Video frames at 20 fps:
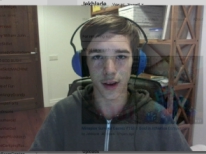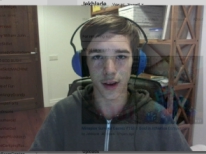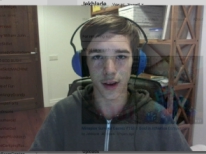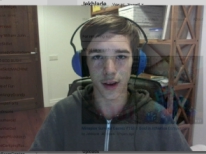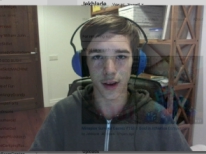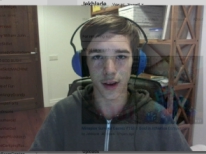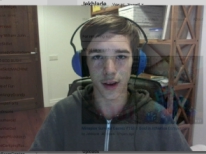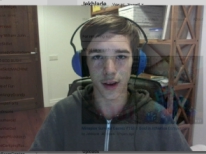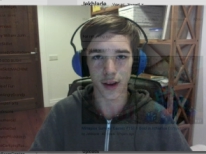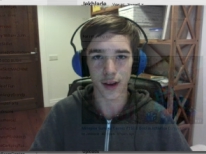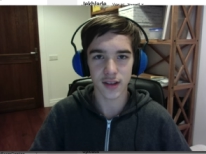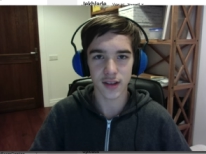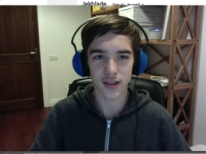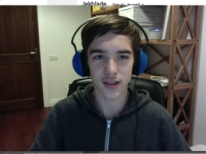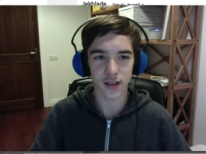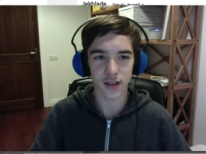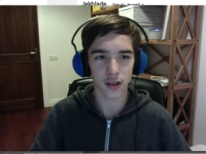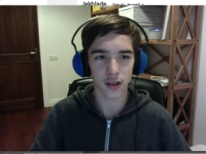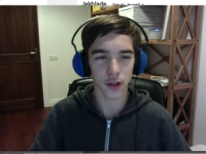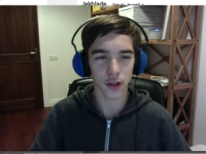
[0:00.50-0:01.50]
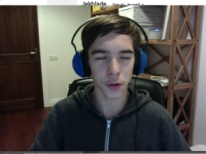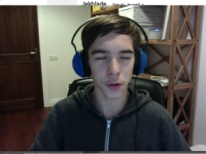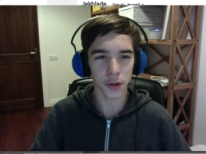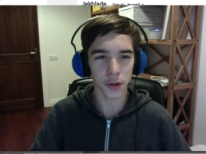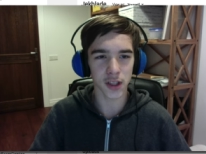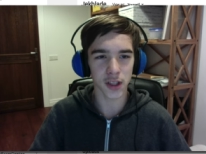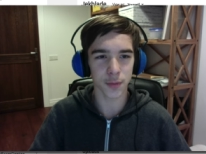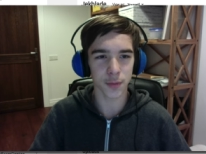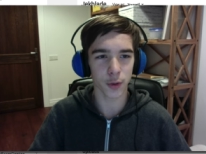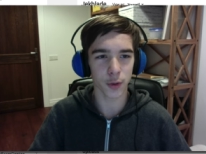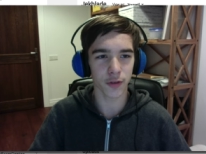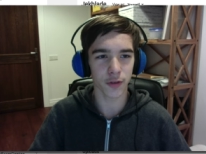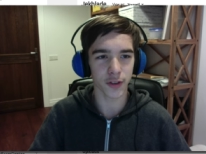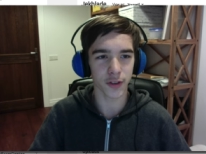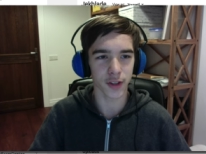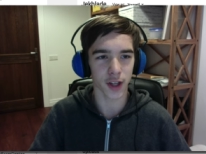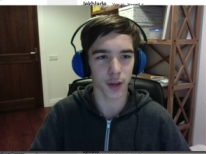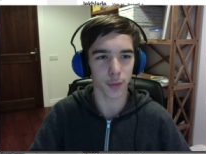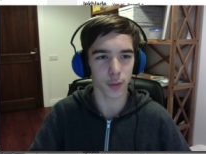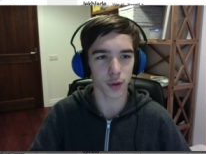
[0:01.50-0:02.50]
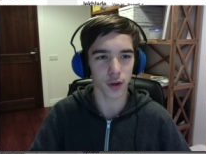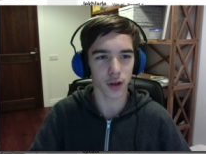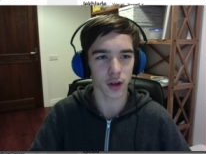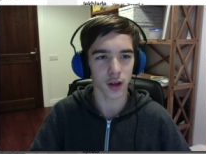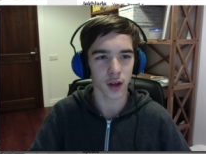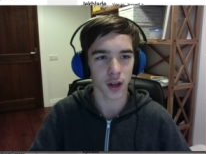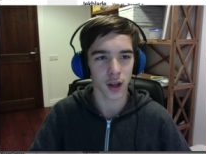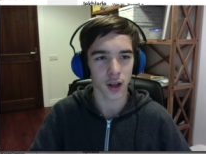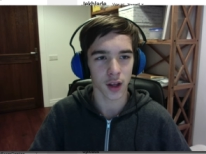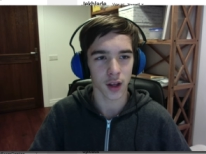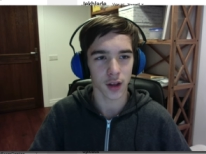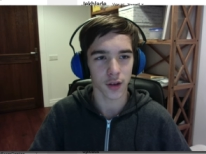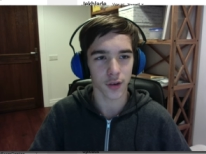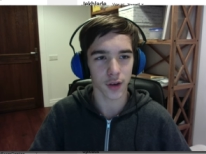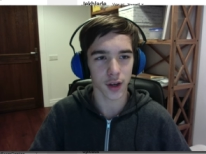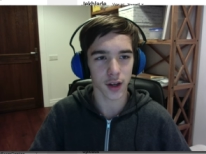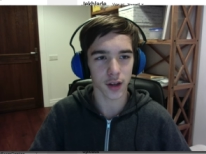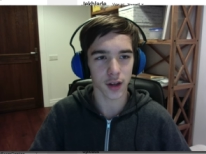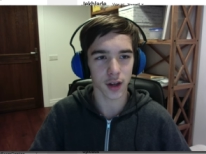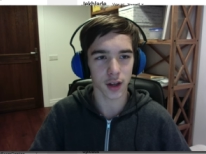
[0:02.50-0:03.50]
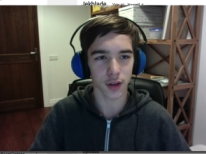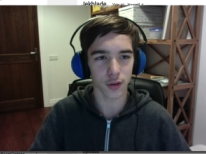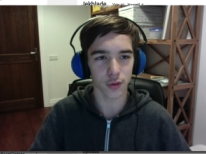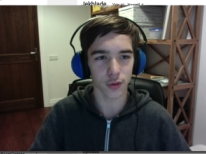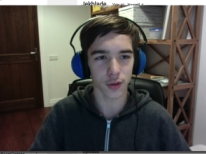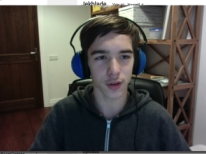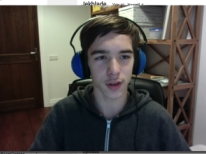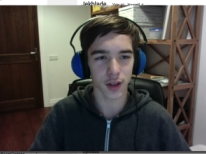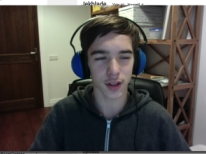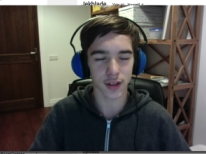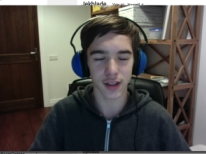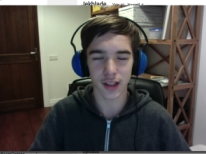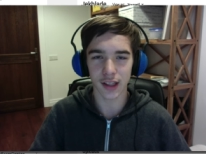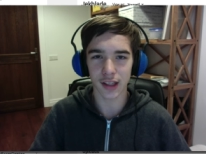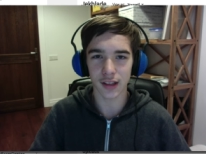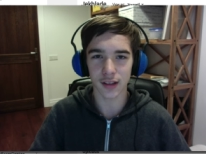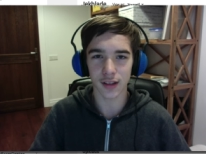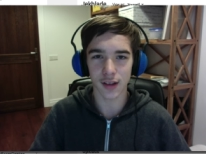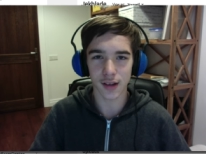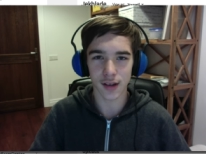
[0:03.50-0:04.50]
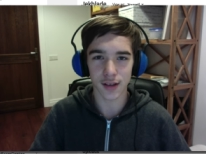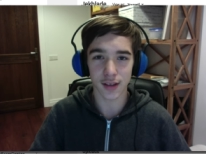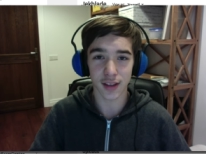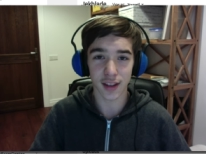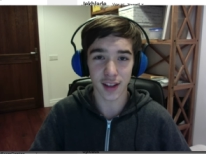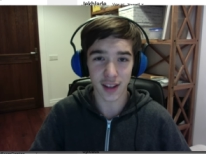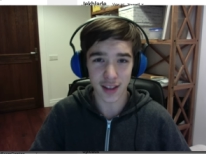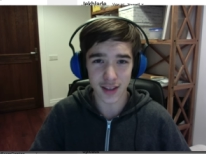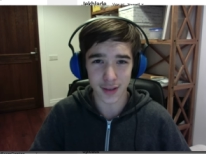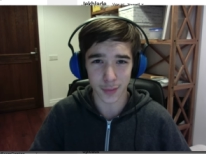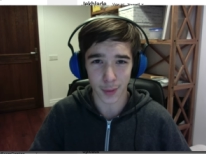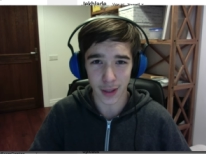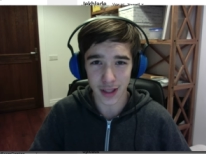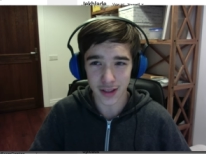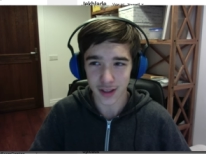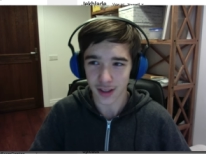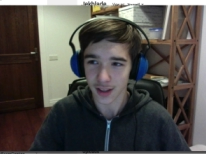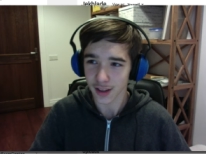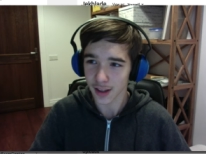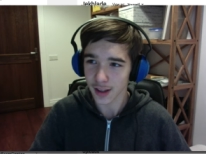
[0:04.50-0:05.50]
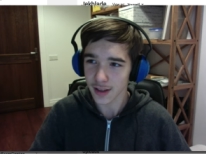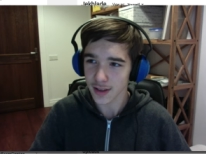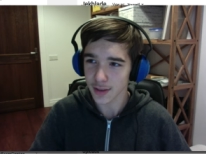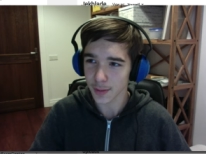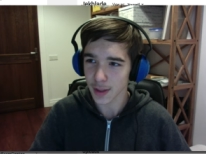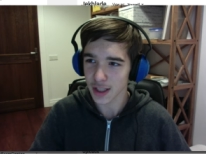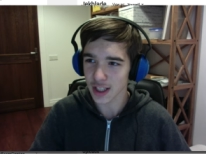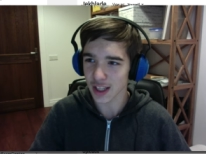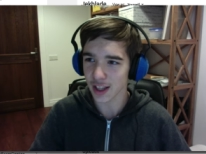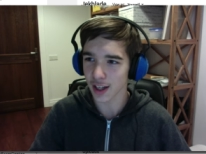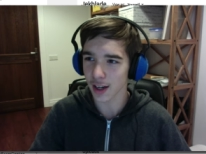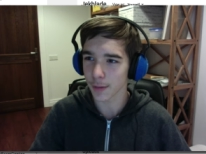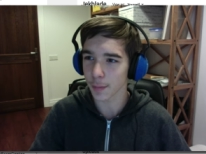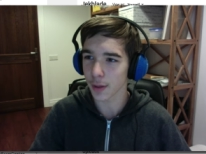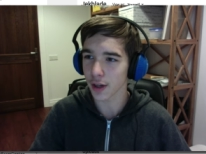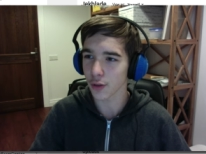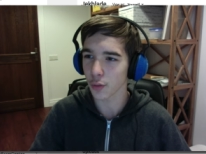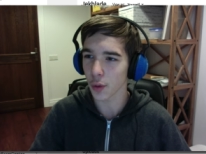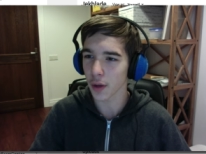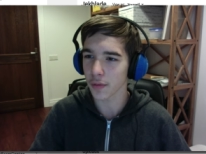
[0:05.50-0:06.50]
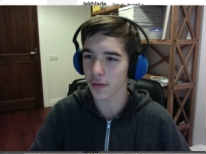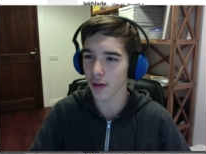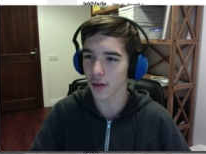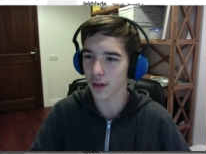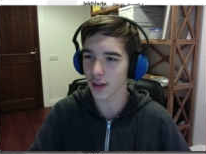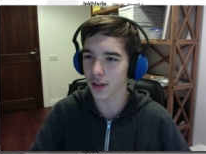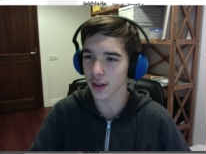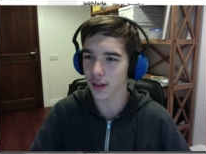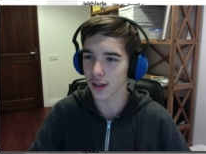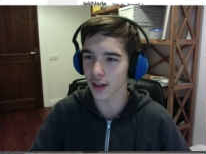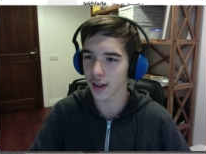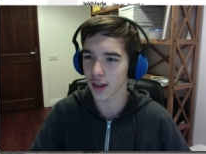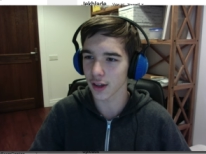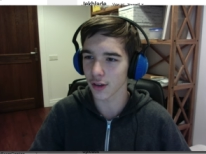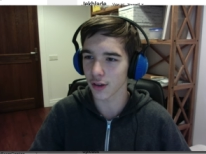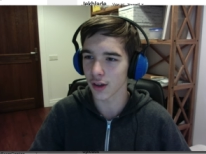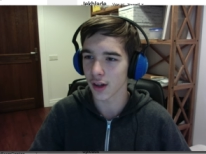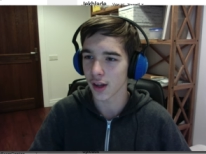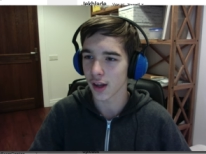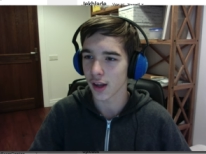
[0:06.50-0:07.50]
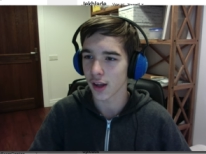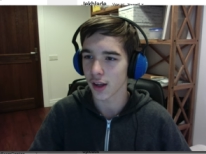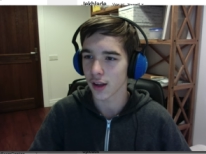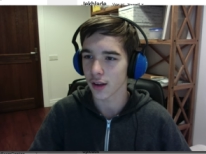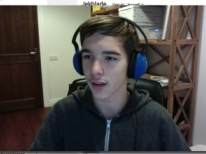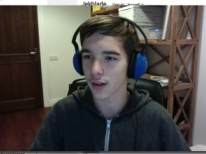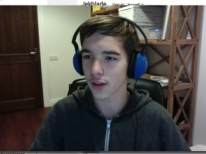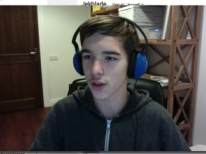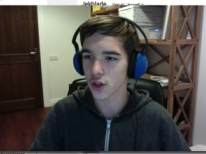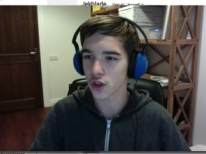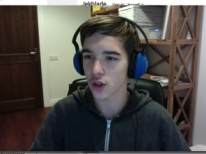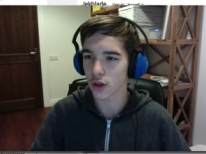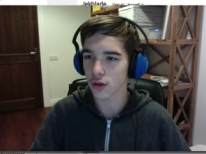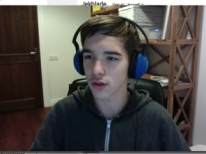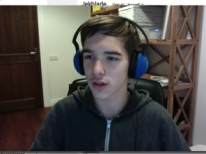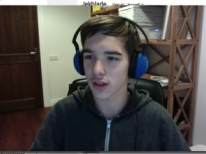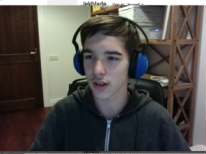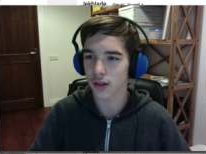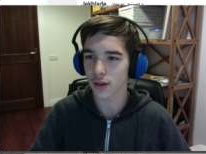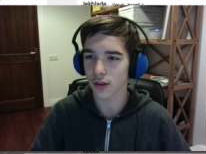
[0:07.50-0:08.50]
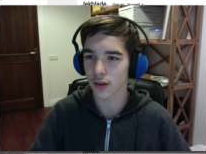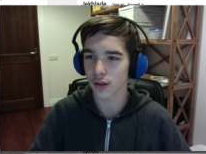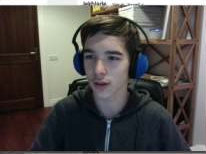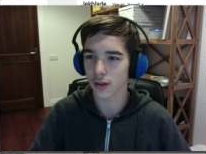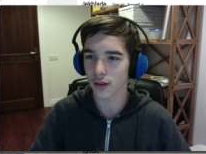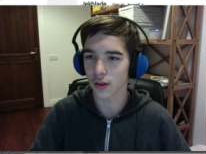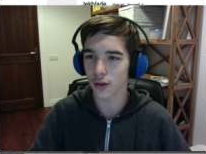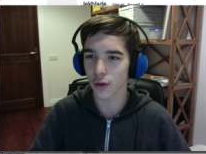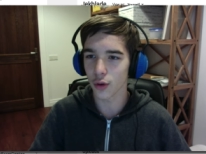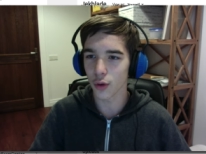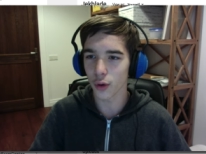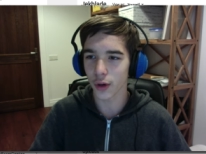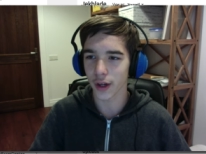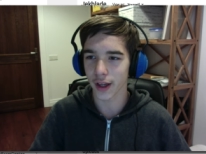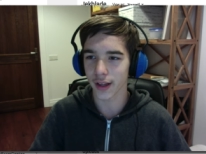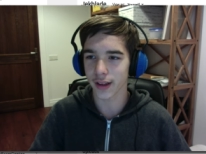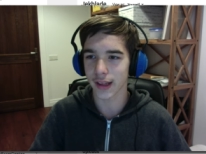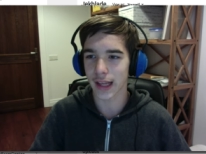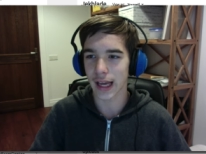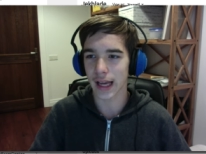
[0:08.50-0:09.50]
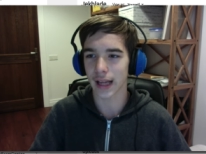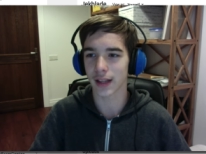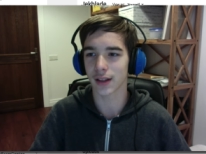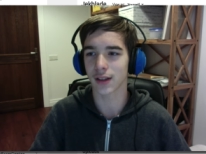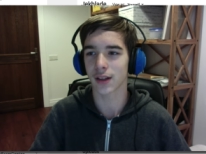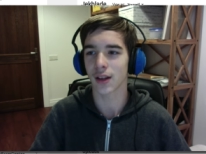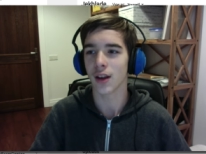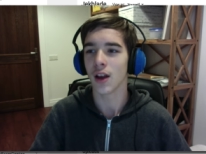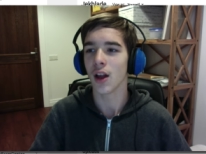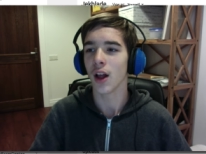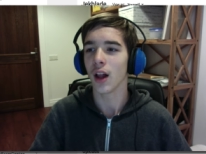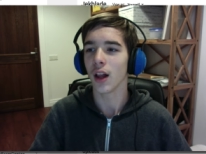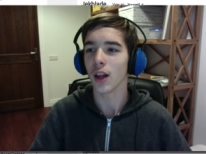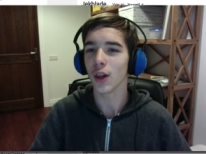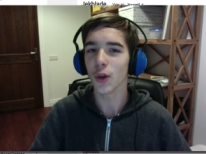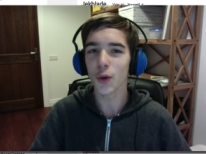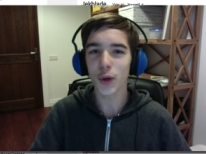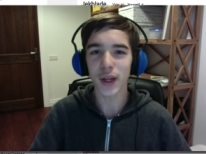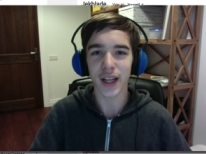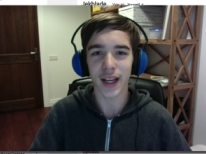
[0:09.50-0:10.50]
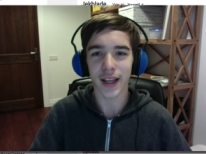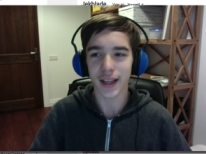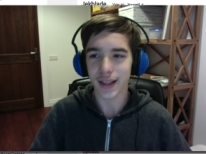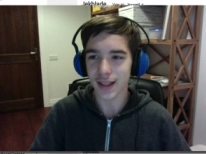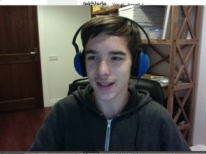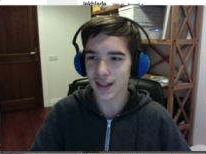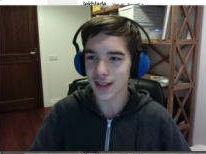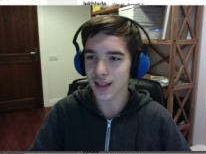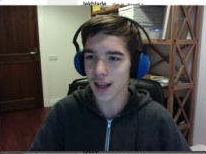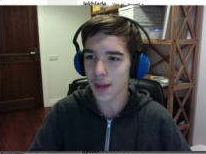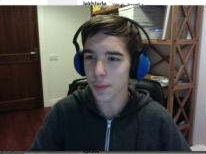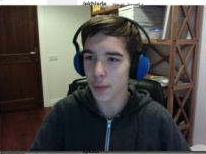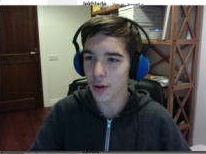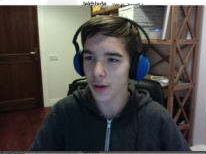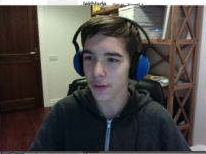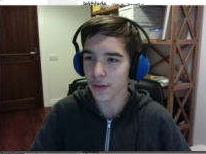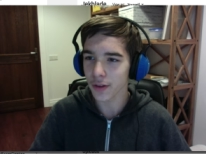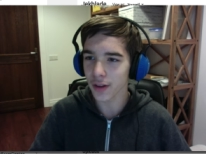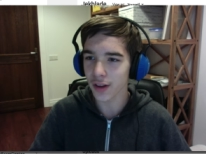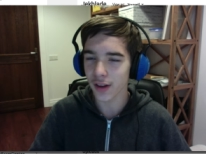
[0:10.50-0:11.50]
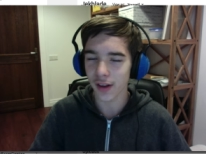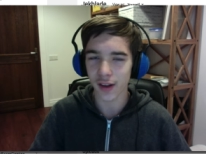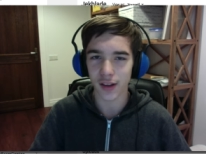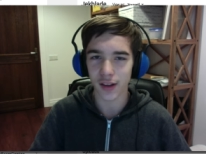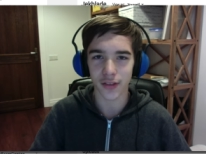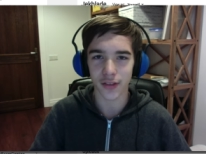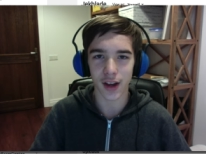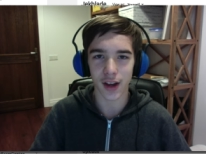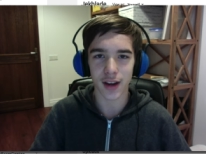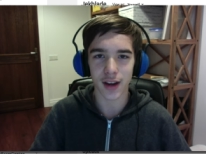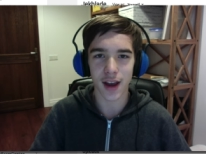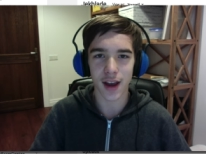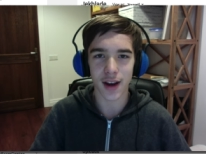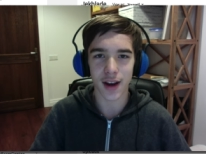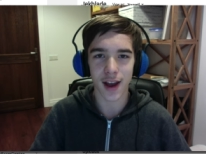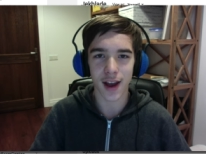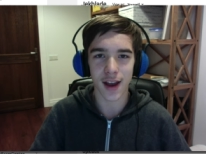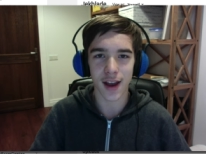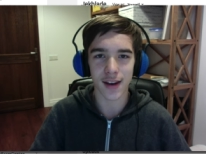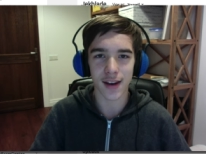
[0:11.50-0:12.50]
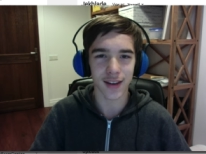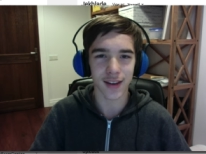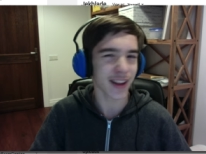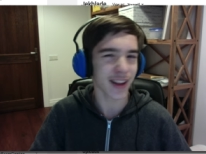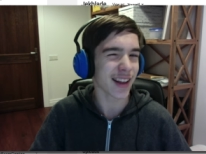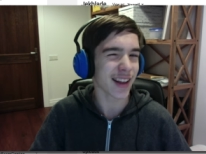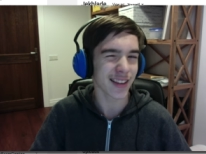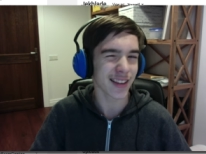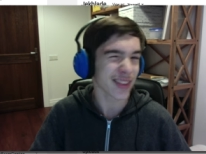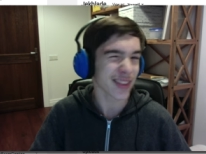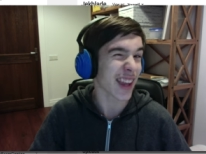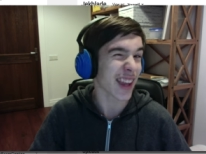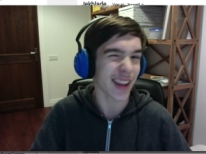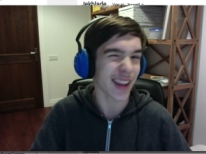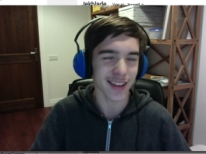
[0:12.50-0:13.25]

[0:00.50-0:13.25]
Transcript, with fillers: Guys, look at this beautiful number. 998, that, that is amazing, that is amazing, and uh, by the way, if I click here, it shows, look at that. Look, isn't that beautiful? 999,